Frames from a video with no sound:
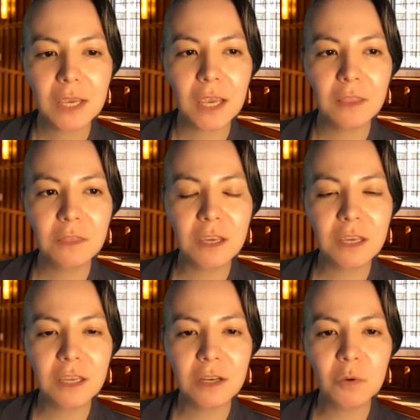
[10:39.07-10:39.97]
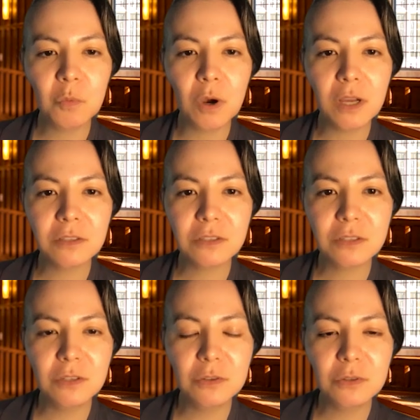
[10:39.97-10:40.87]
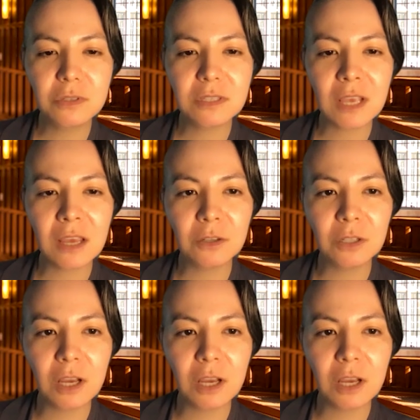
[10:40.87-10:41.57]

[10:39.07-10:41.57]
And then once you settle